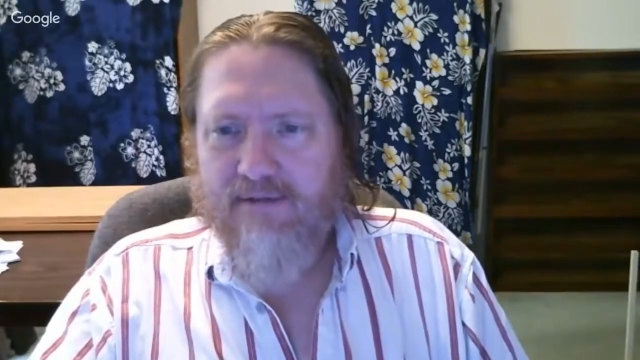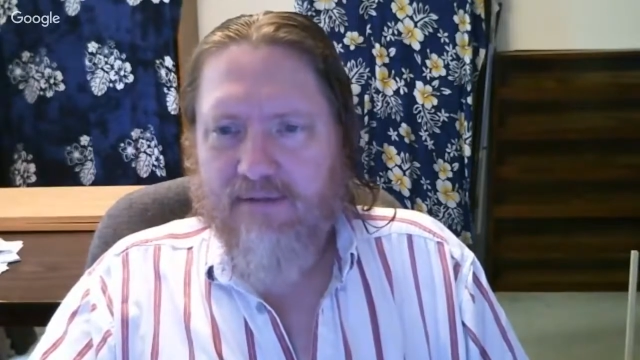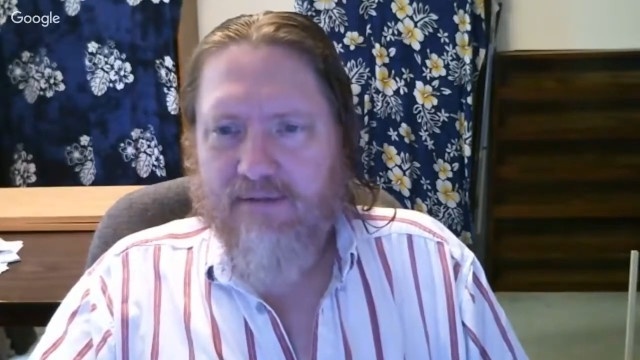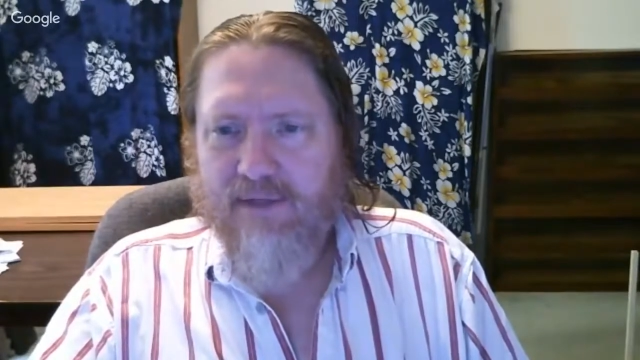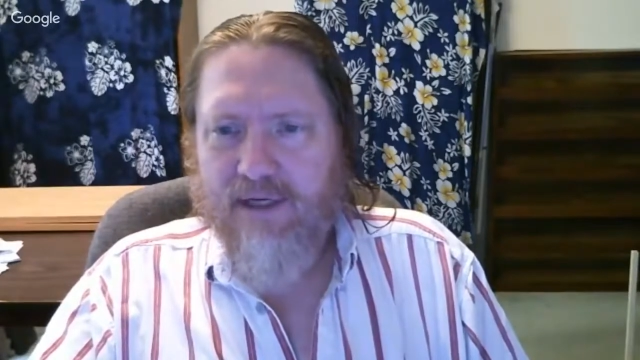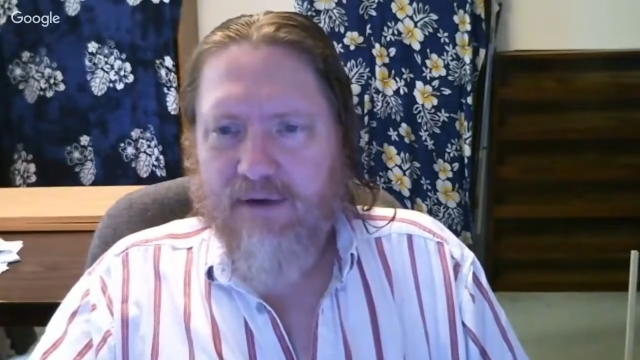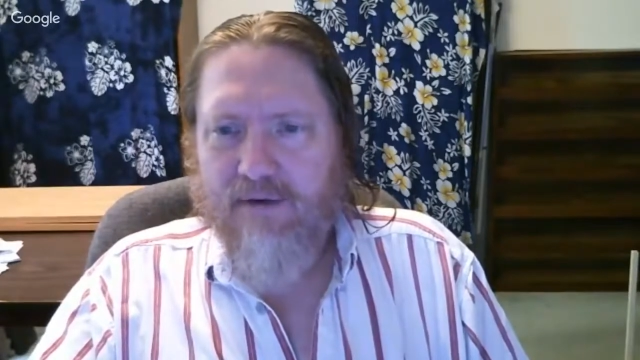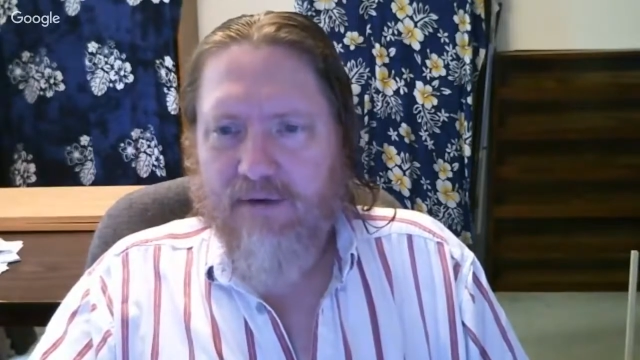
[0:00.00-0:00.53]

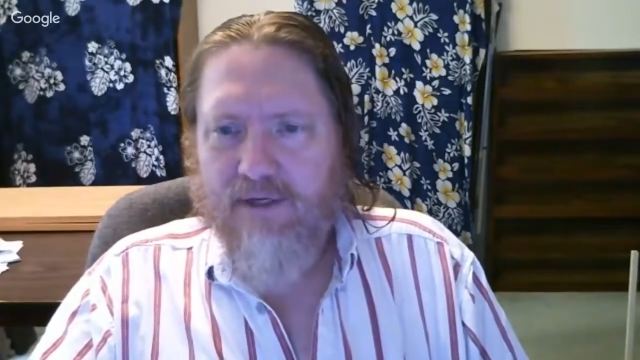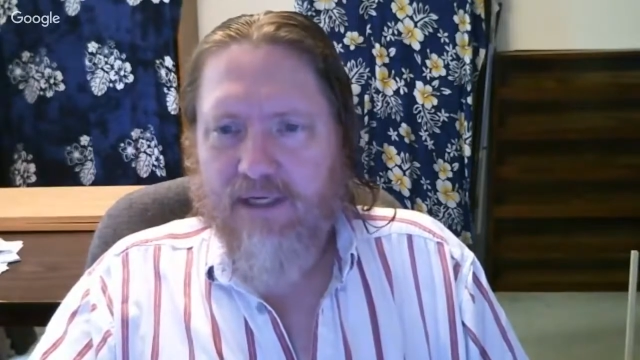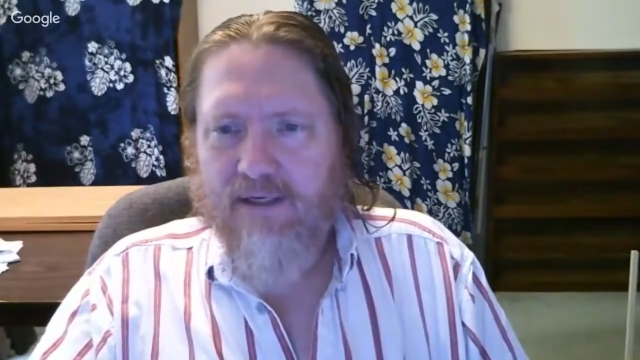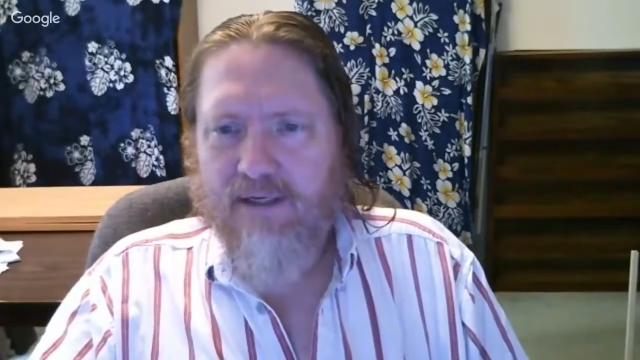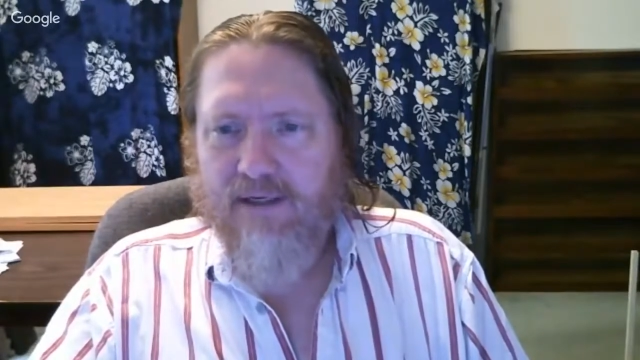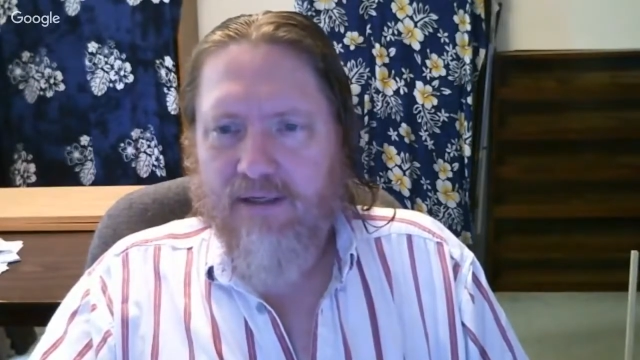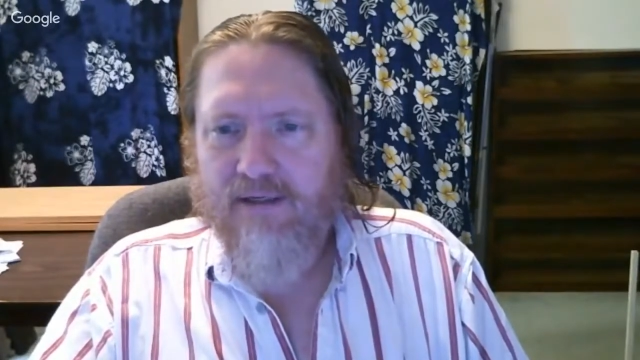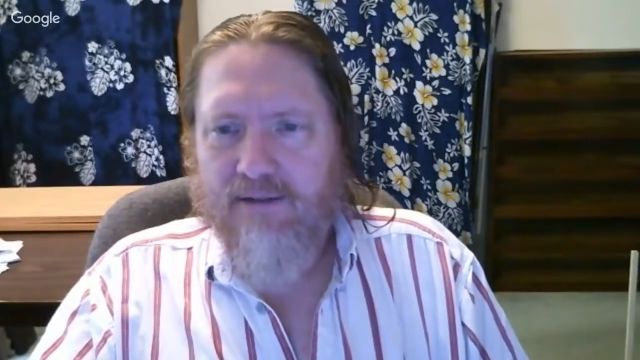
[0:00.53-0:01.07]

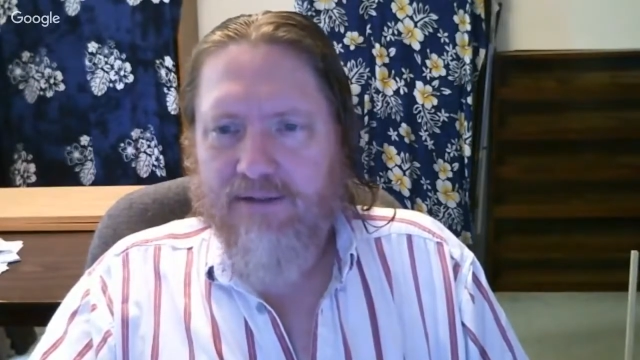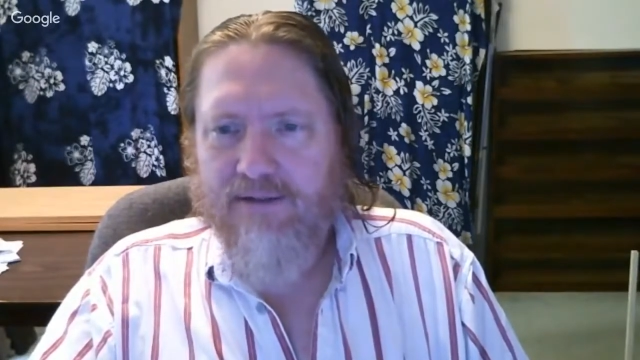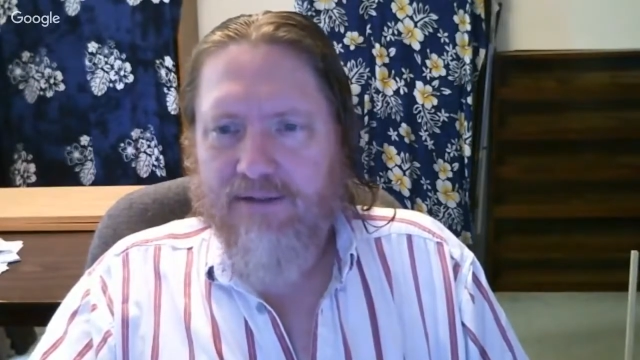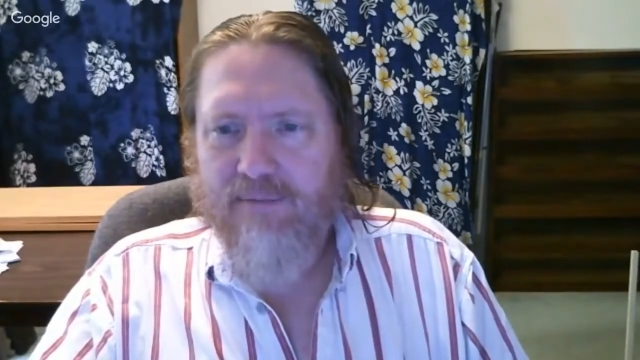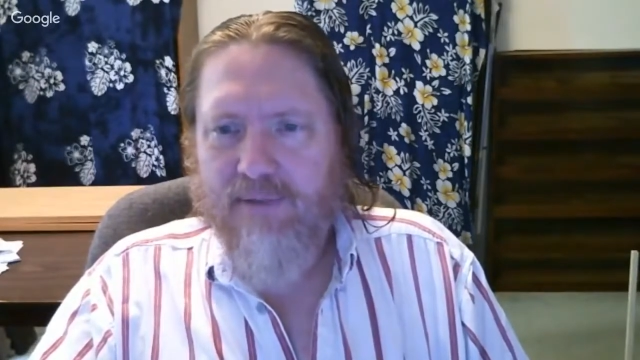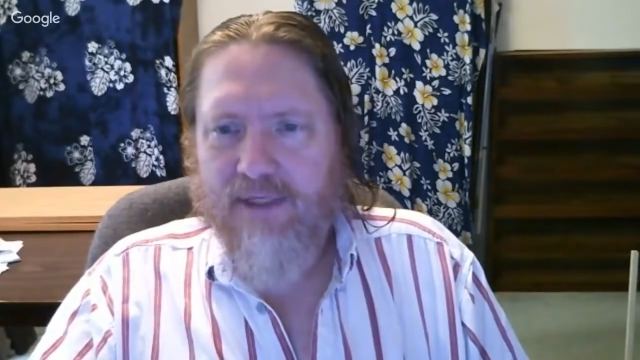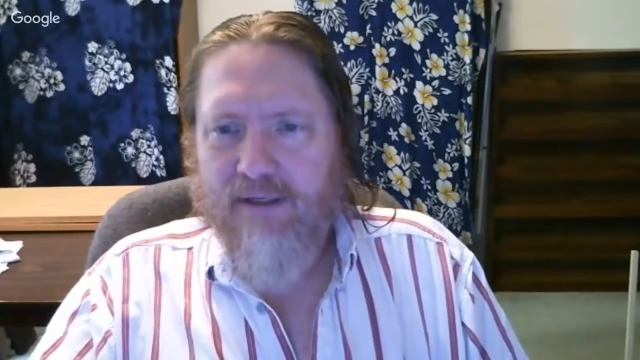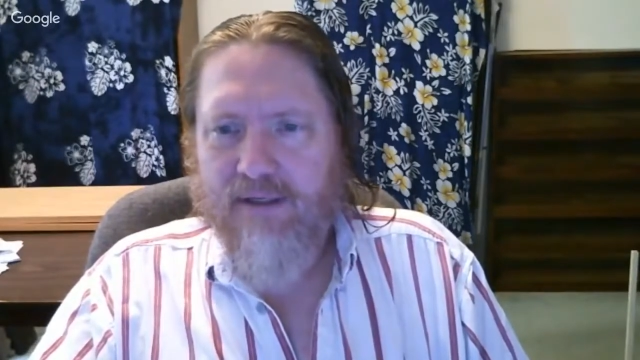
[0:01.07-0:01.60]
recording
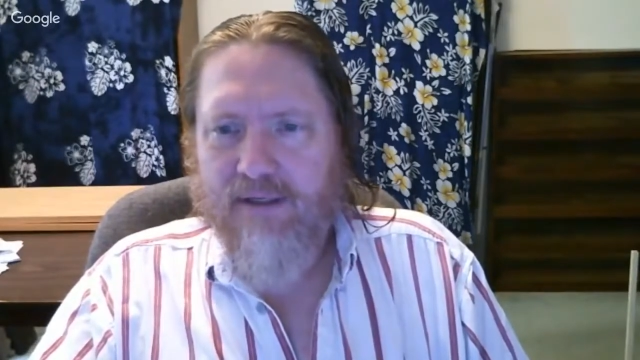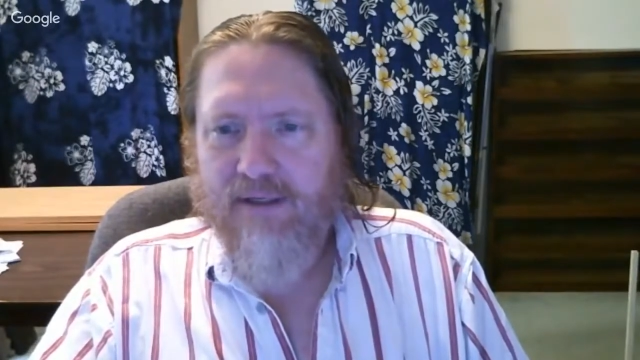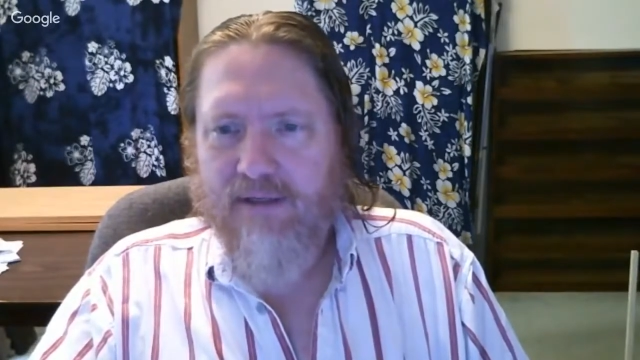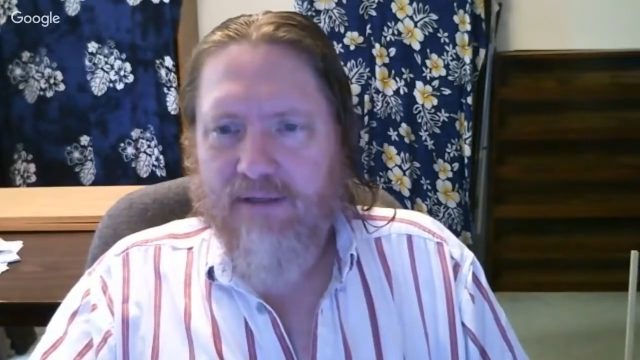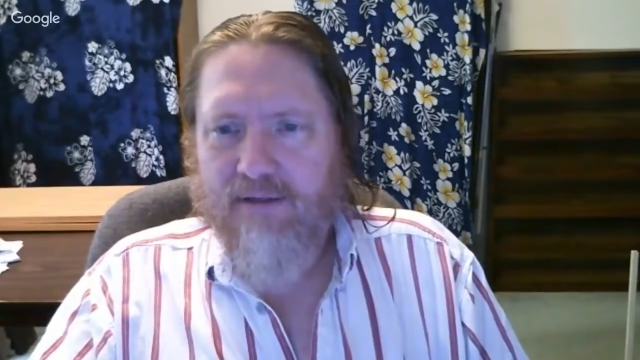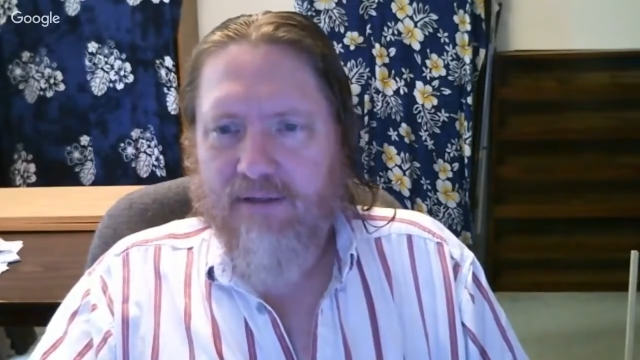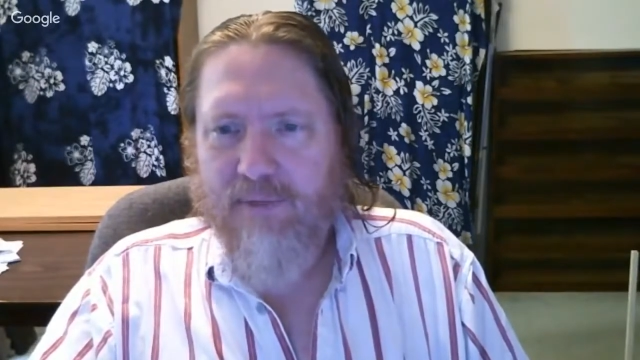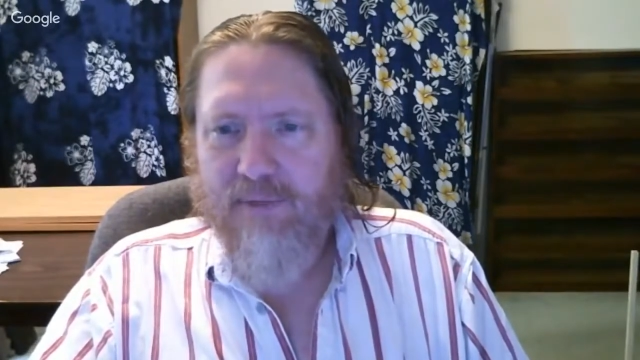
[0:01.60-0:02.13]
should be uh,